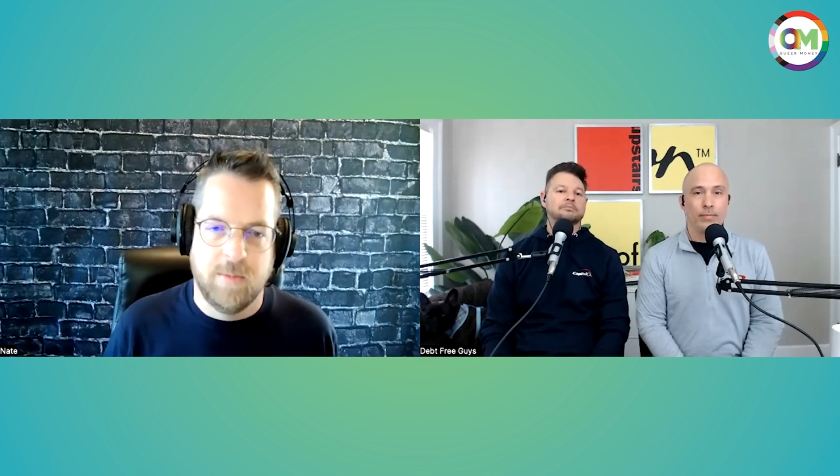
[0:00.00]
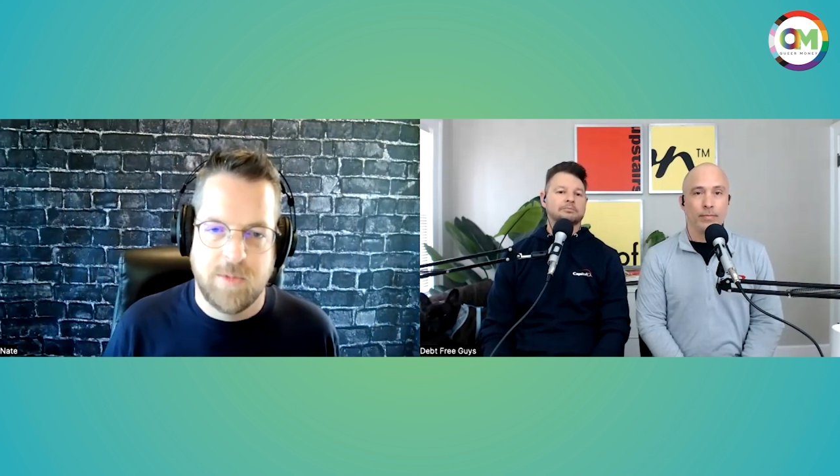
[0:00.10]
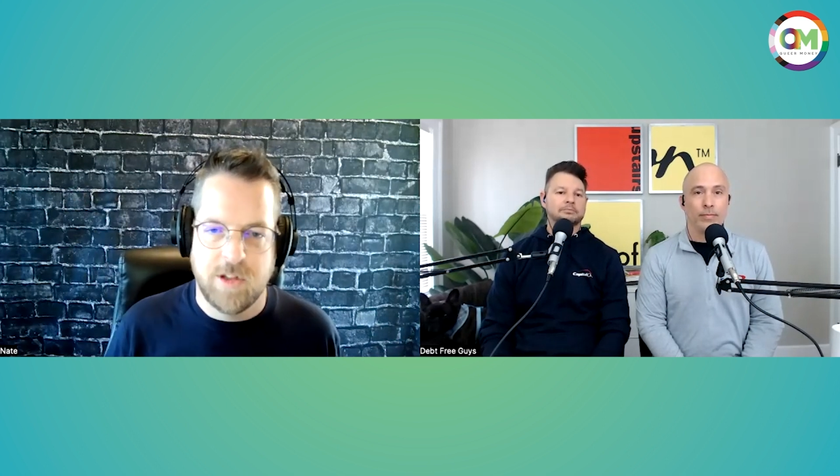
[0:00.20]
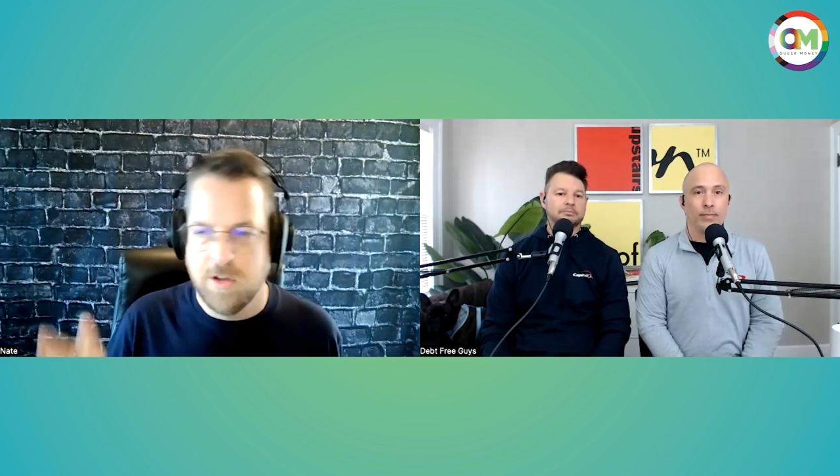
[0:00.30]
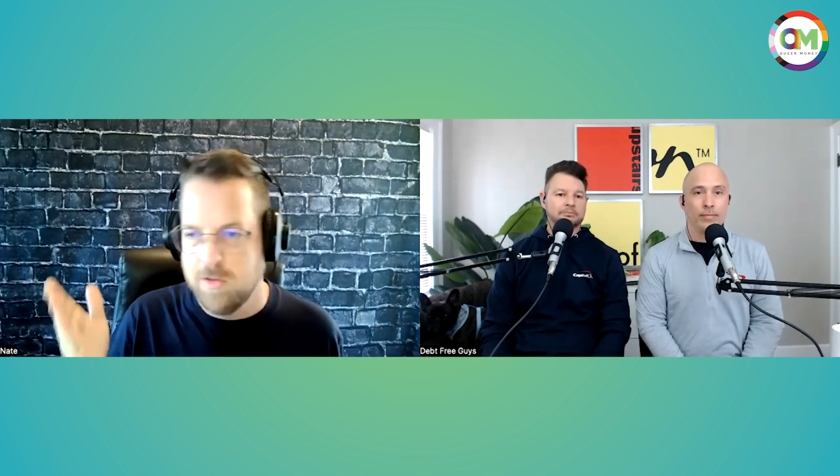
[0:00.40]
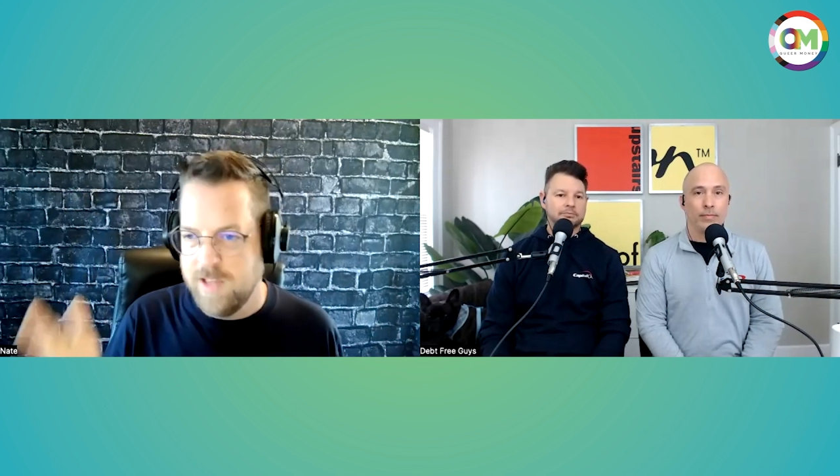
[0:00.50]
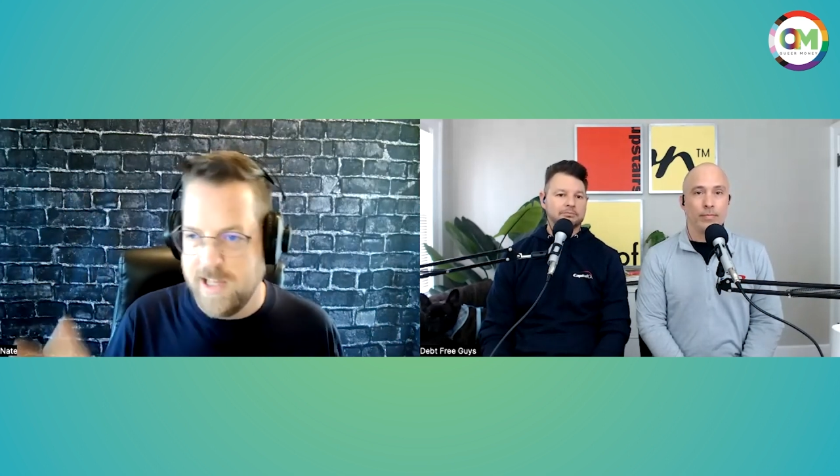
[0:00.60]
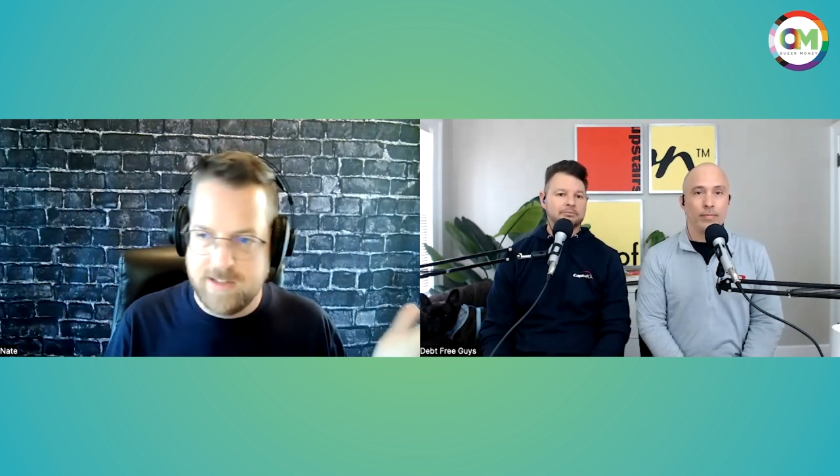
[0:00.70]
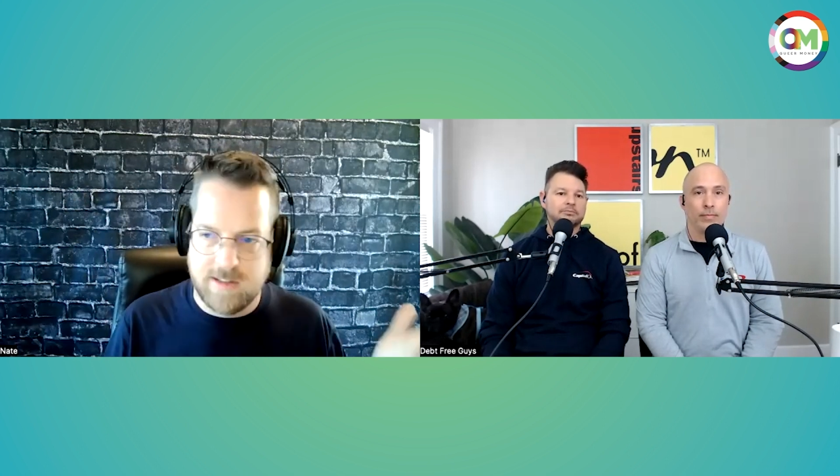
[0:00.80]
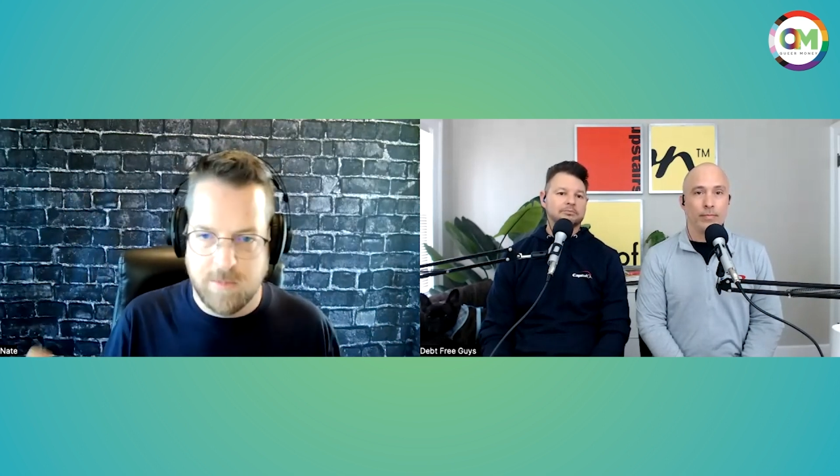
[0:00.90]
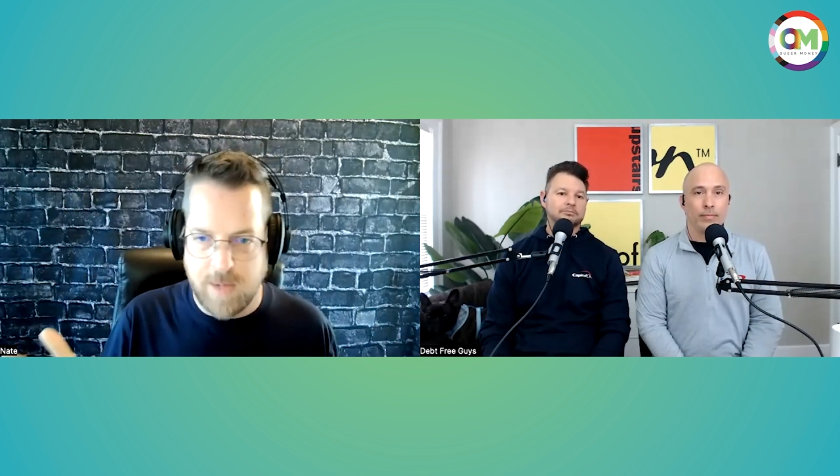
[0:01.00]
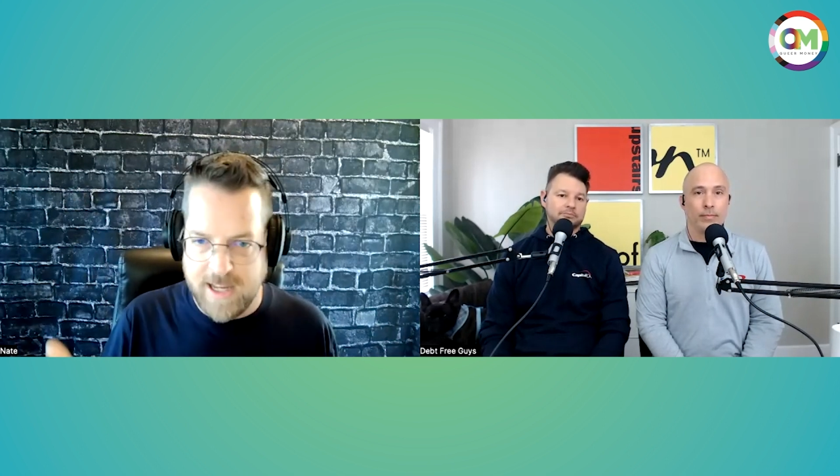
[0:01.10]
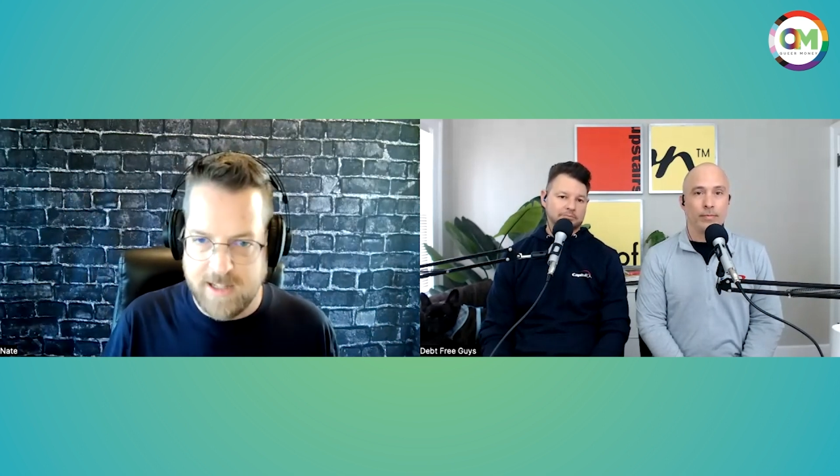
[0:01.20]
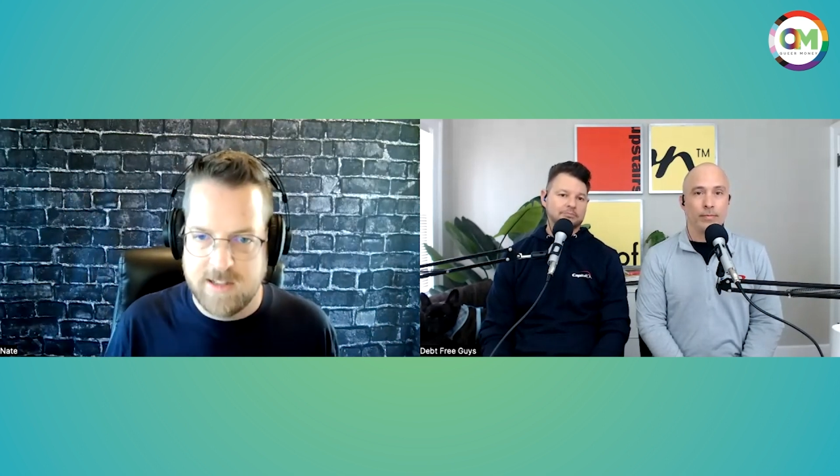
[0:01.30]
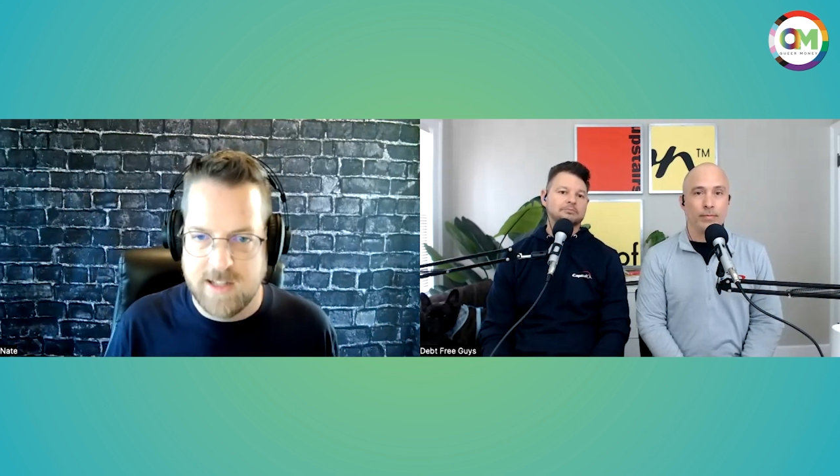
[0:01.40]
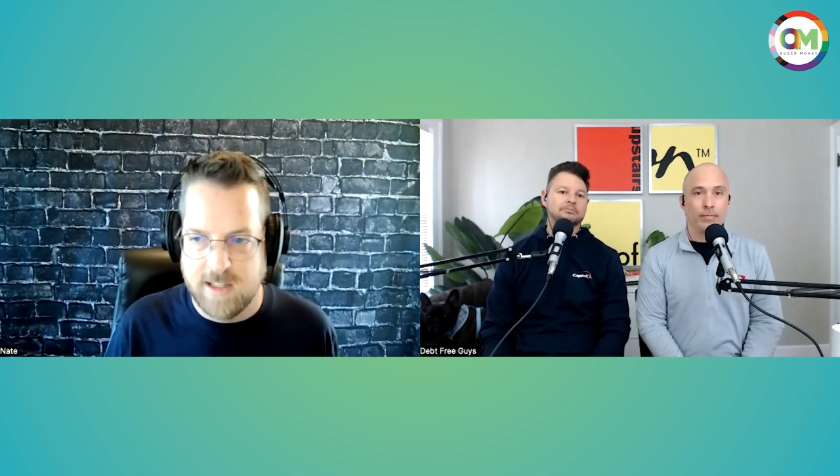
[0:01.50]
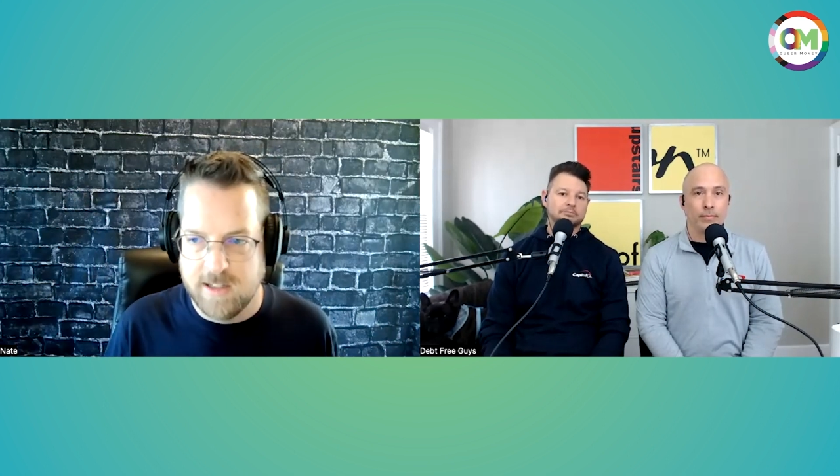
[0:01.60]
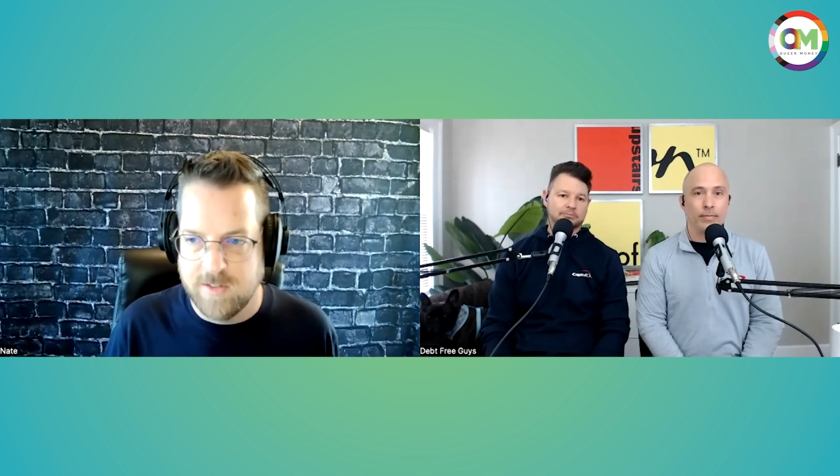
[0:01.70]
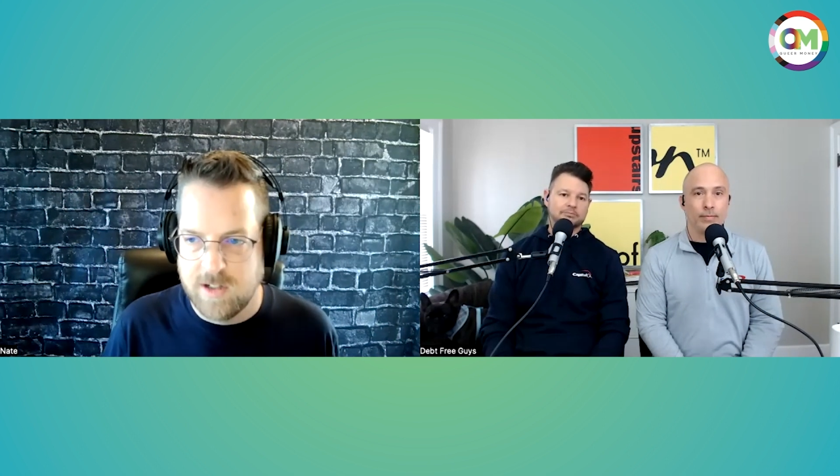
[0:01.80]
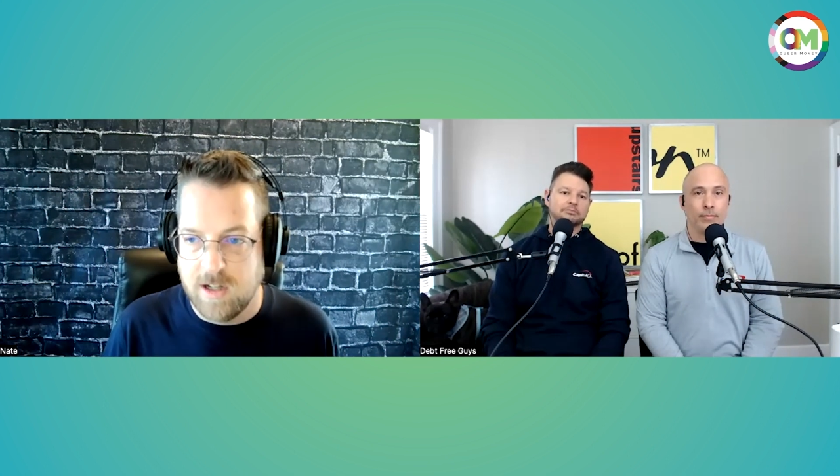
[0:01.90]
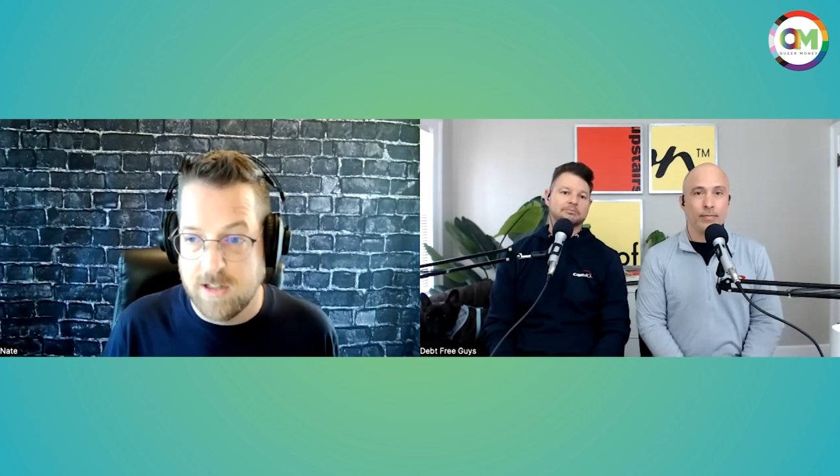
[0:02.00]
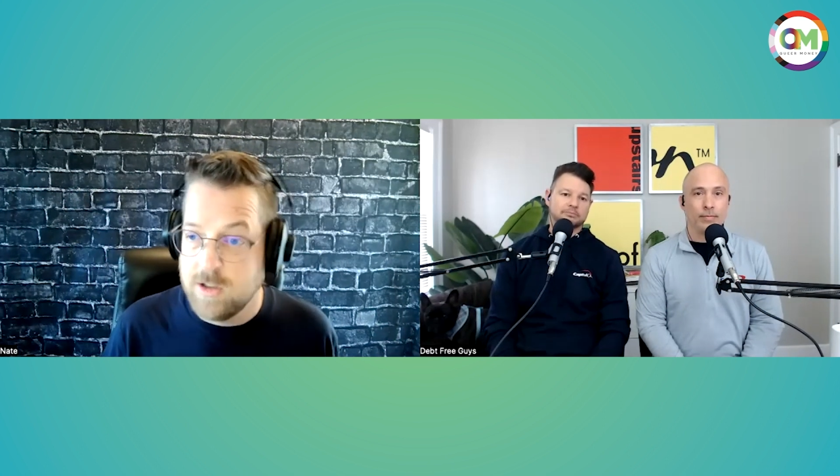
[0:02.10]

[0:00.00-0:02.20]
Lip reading: So that's the buying and selling of a call.